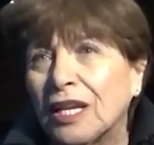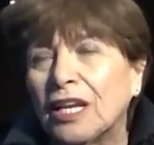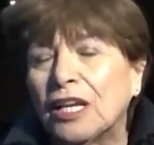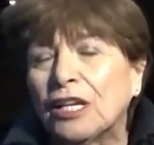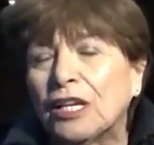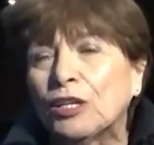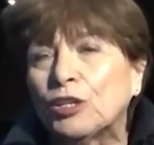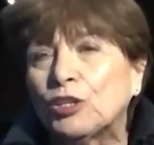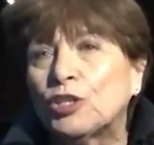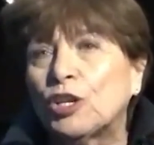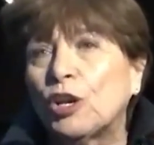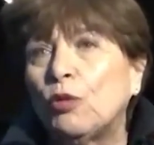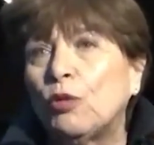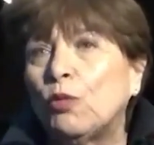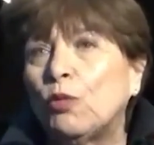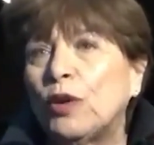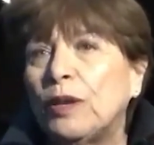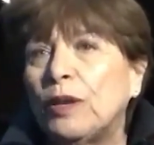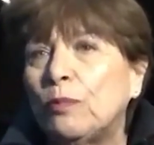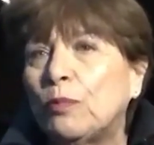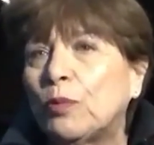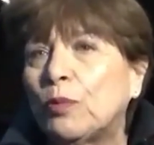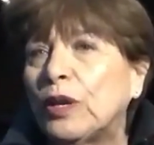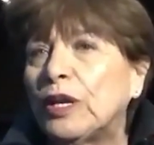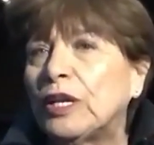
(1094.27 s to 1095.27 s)
So we
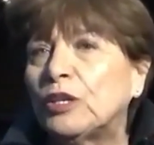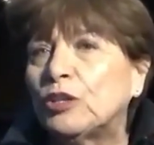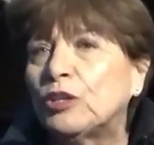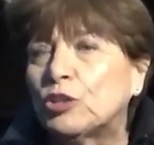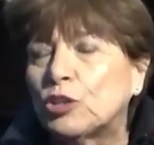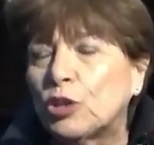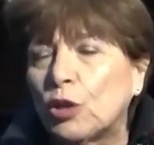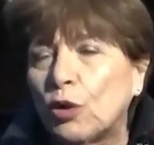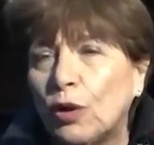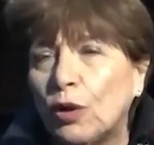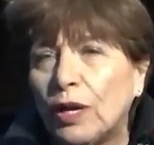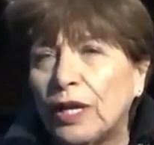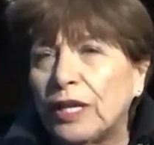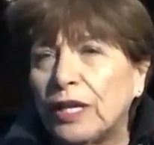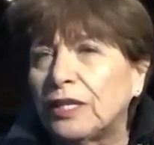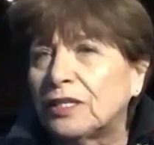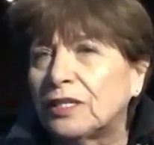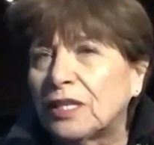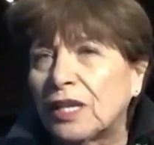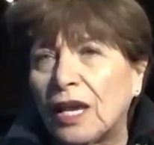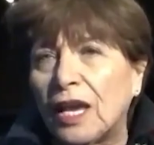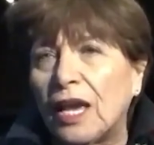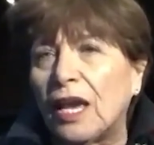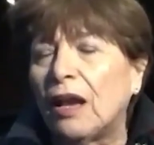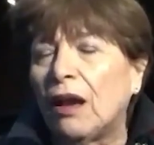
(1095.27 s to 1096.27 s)
bring joy
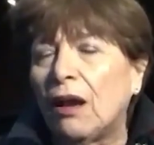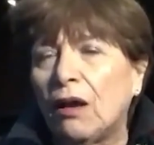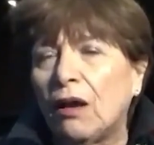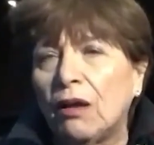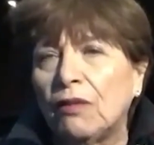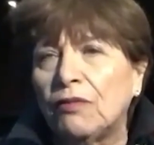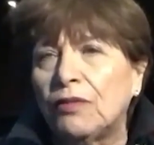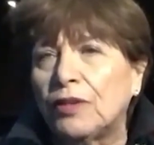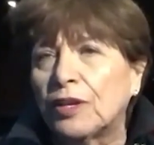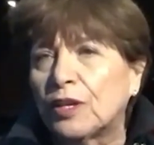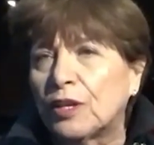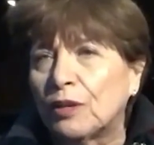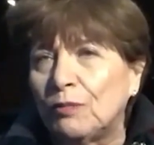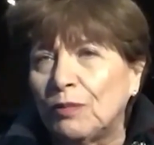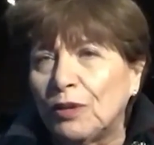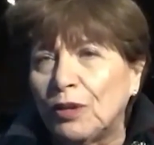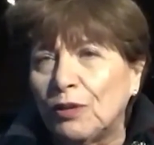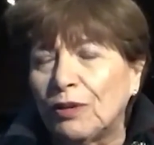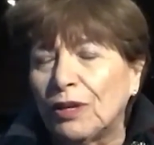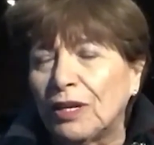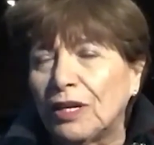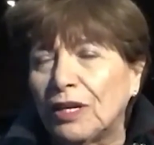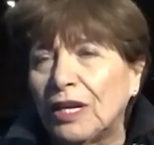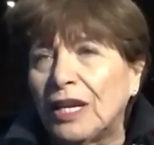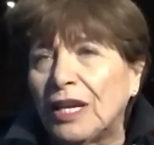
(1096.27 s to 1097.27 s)
to the
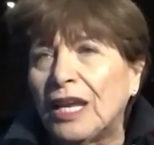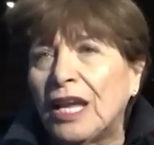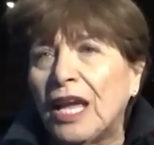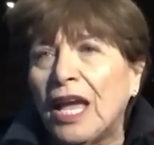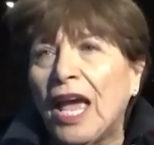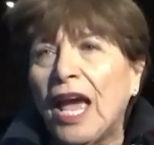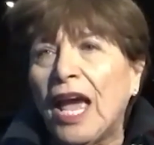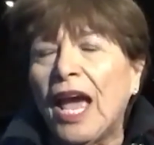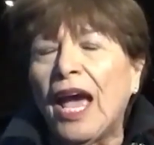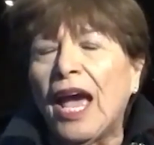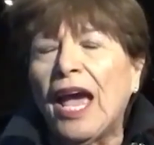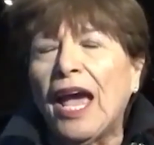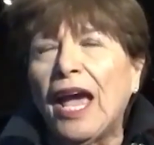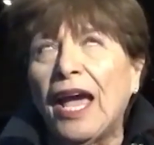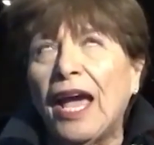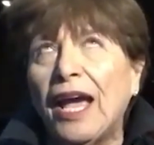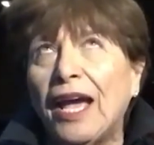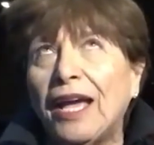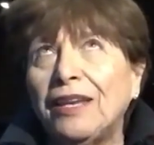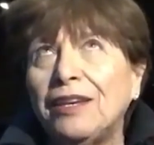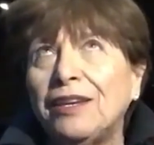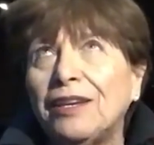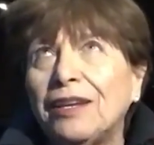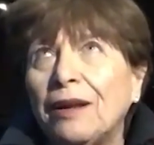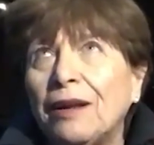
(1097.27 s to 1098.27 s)
community,
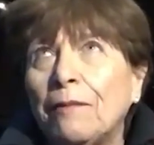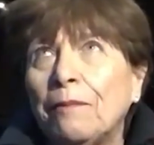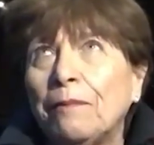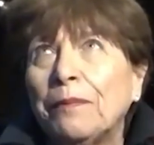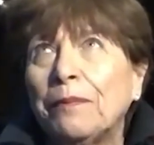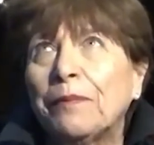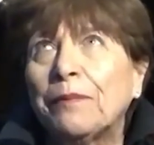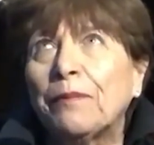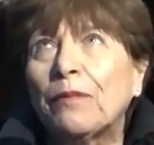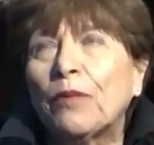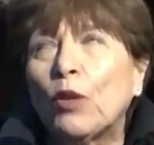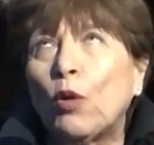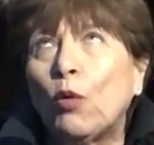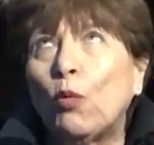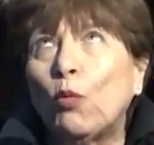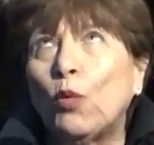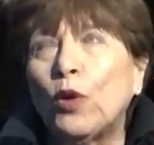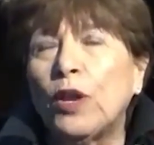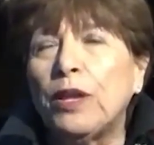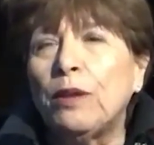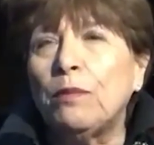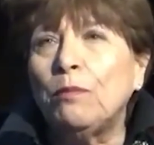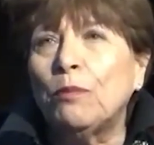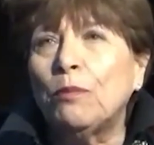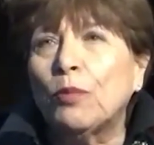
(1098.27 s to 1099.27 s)
and
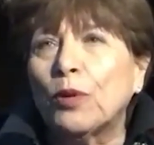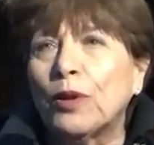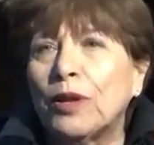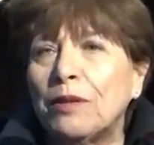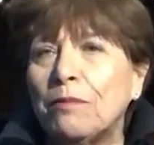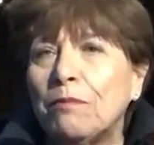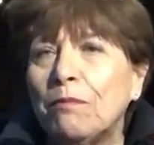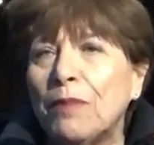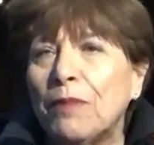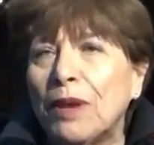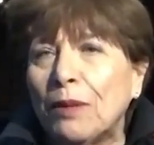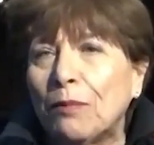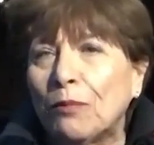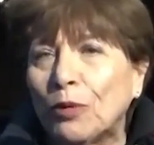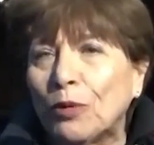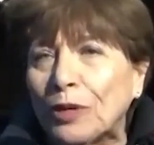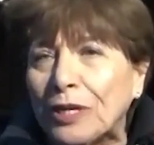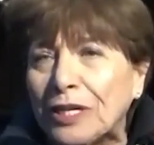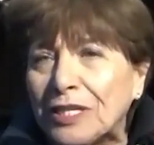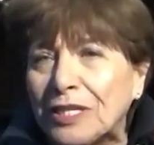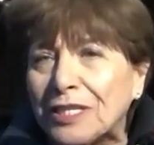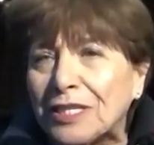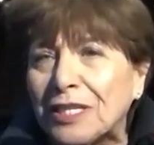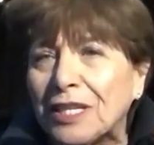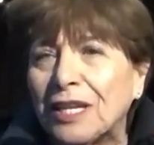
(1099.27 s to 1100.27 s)
we bring
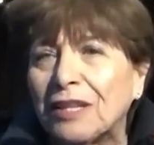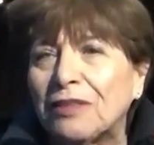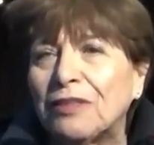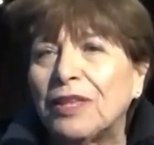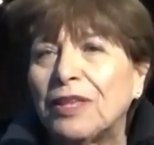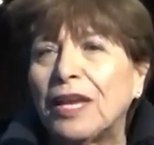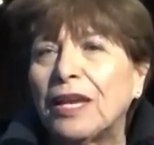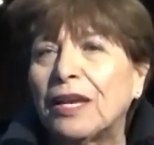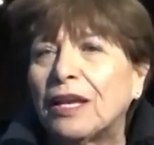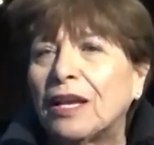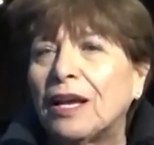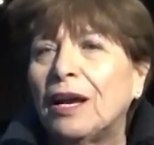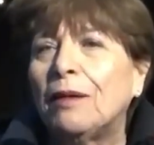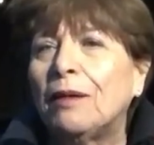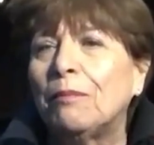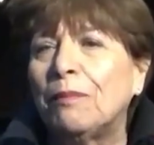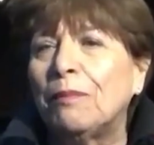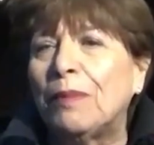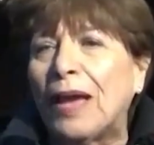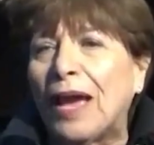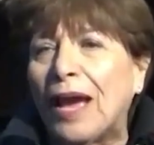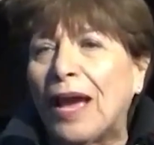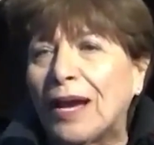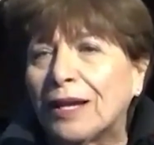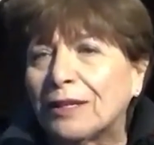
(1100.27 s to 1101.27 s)
memories that come
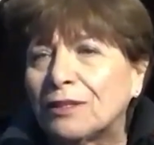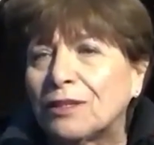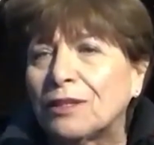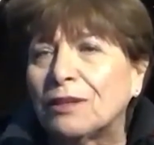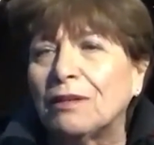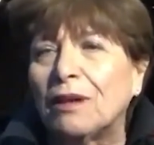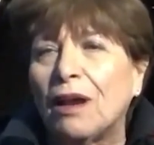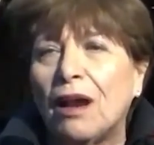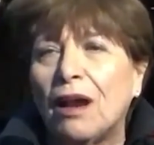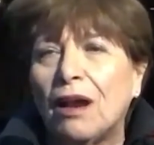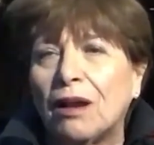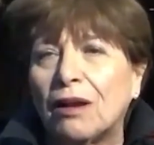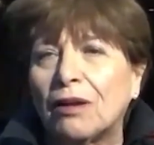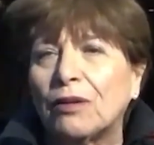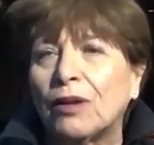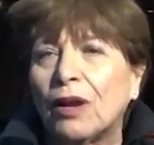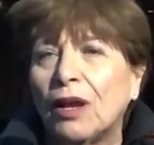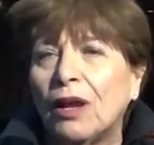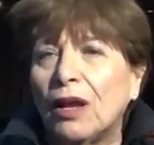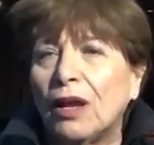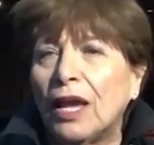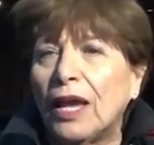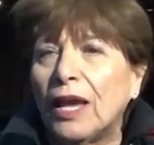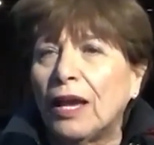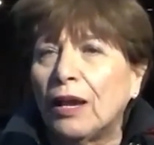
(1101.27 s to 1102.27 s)
back to our
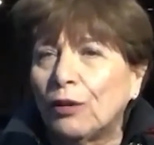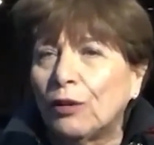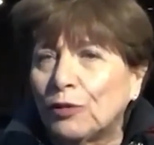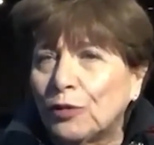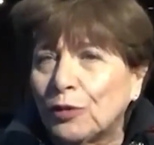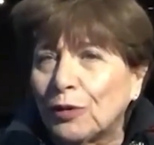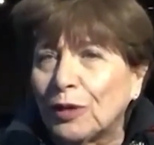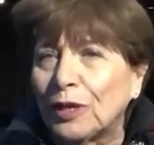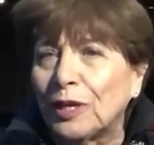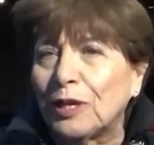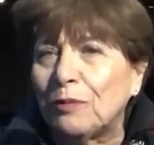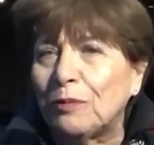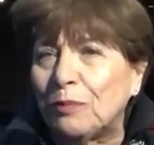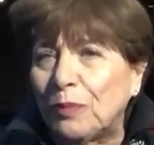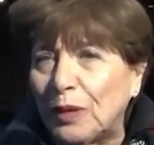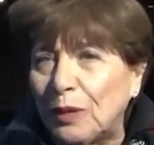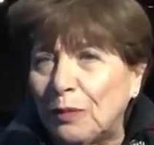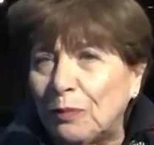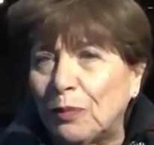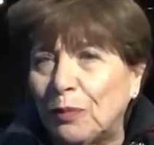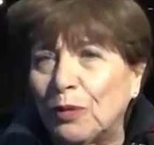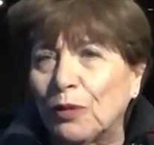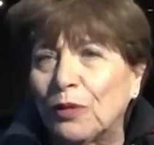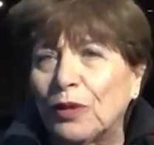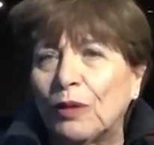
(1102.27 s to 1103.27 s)
elderly
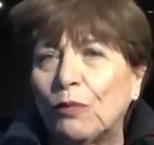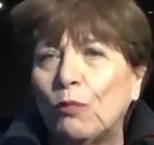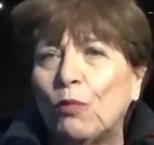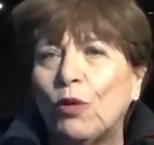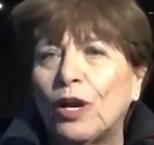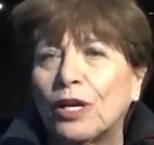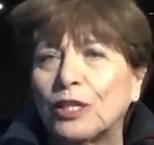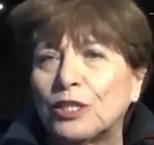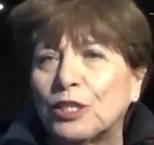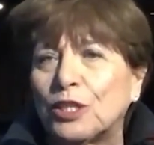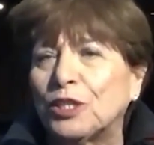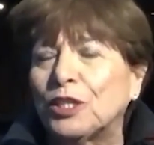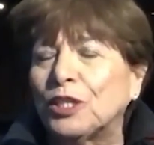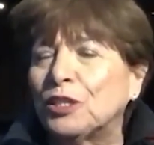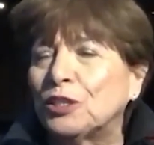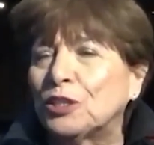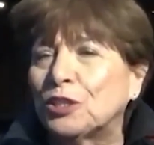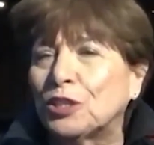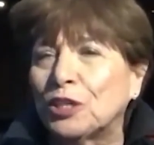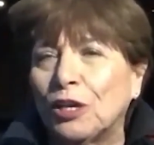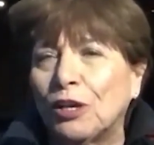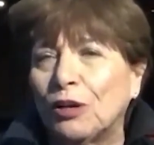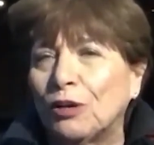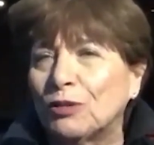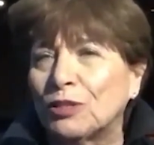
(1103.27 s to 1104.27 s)
people that watch these
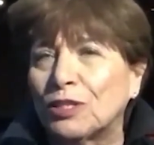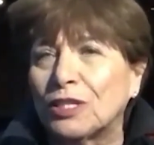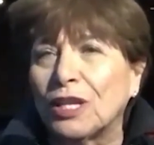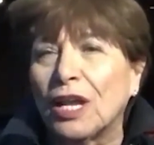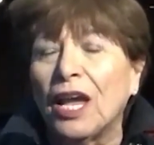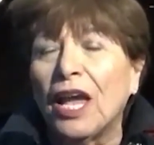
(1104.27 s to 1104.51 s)
shows.